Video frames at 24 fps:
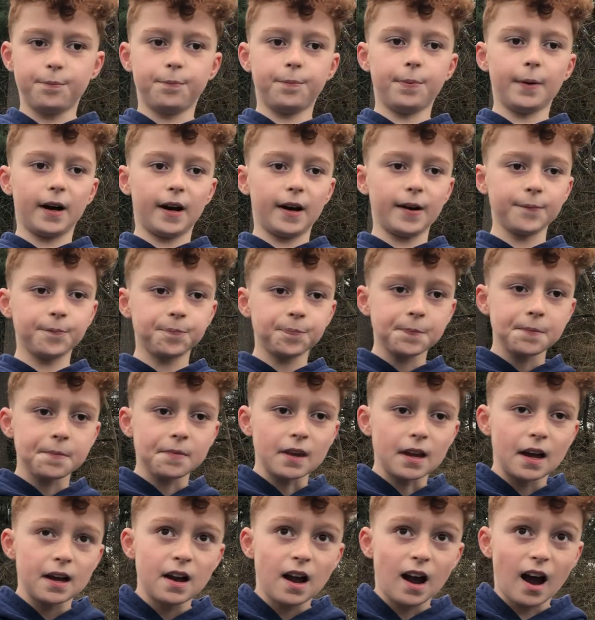But
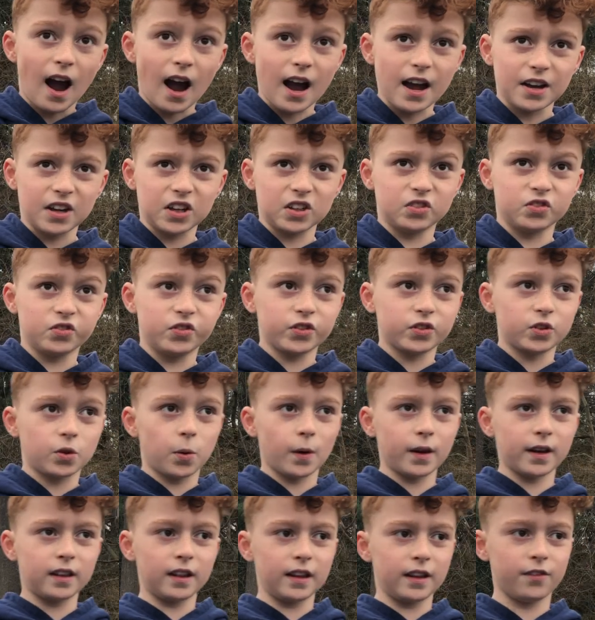I
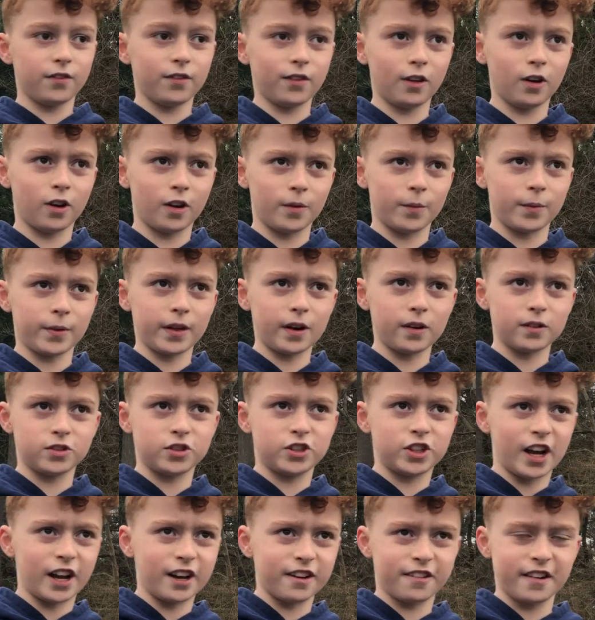quickly learned without
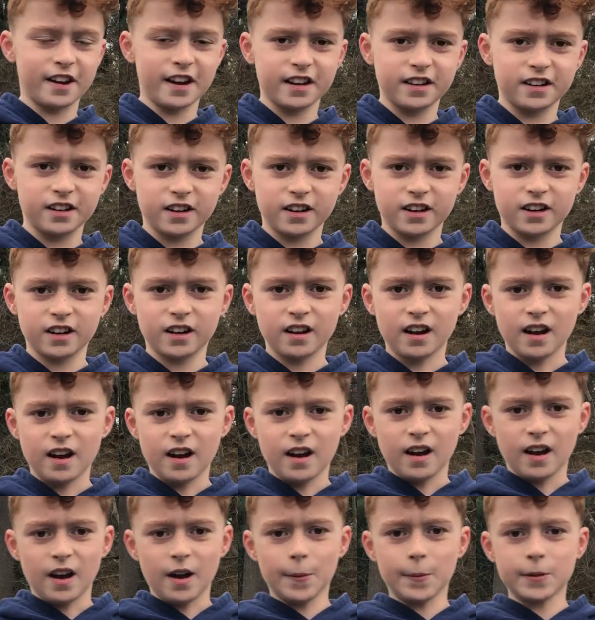generator,
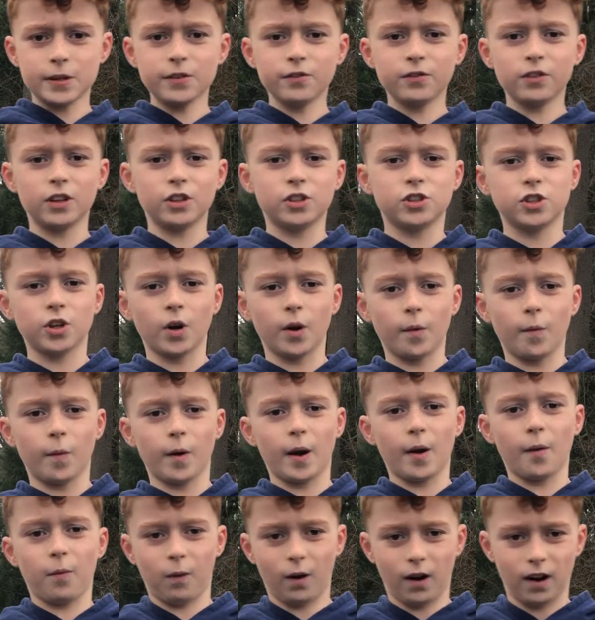I wasn't really showing
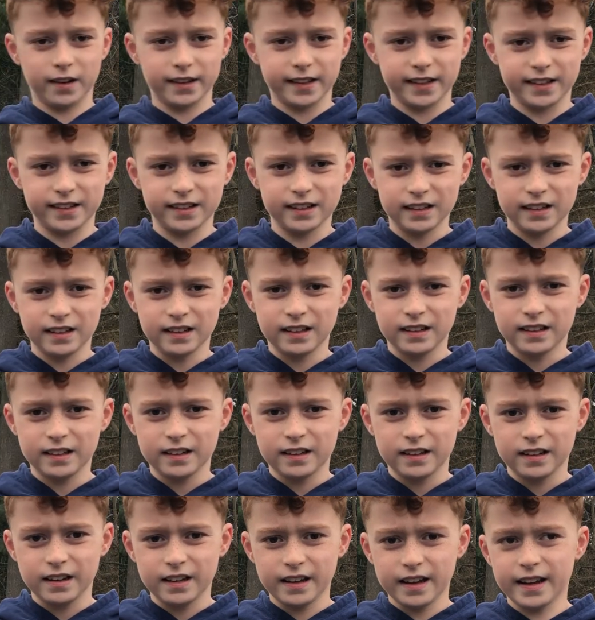what I wanted,
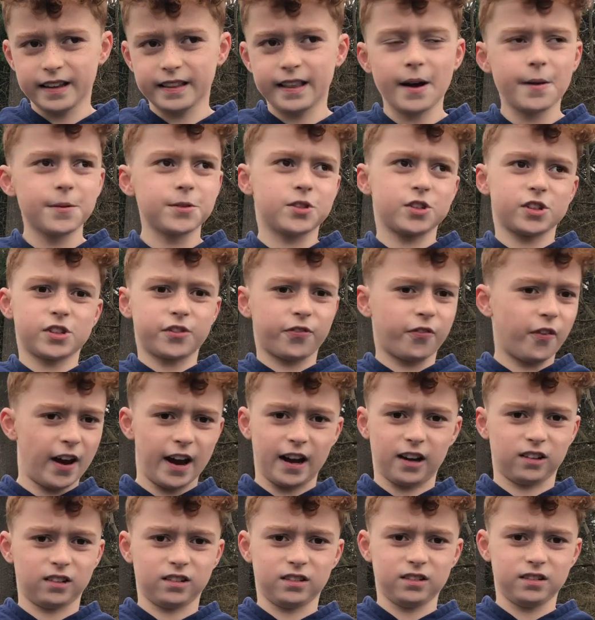and that was just
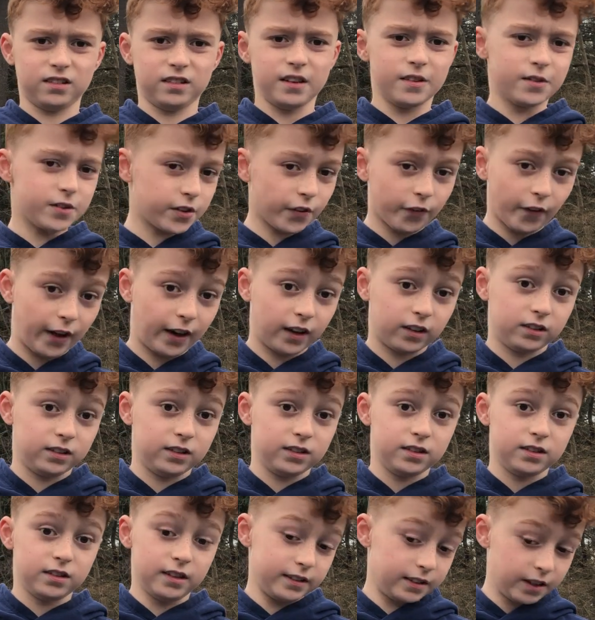fail. It was a fail.
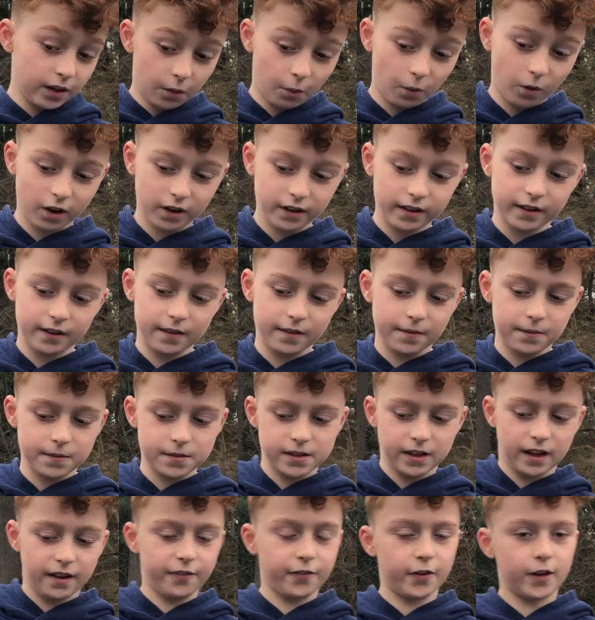It didn't work. It was
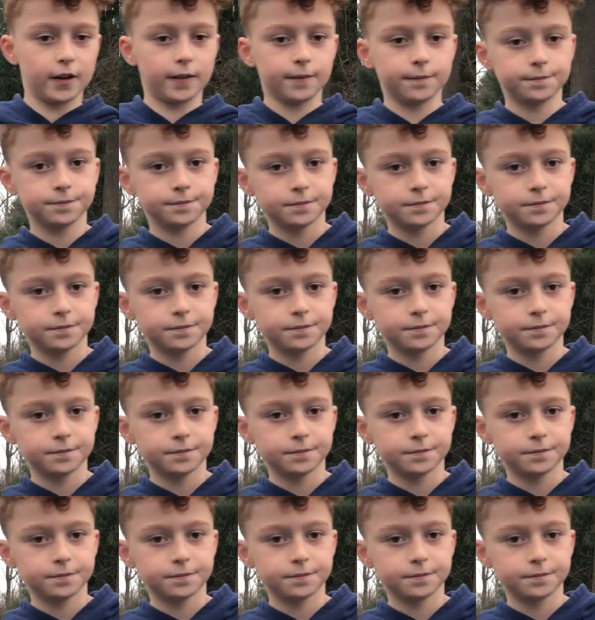not a fail.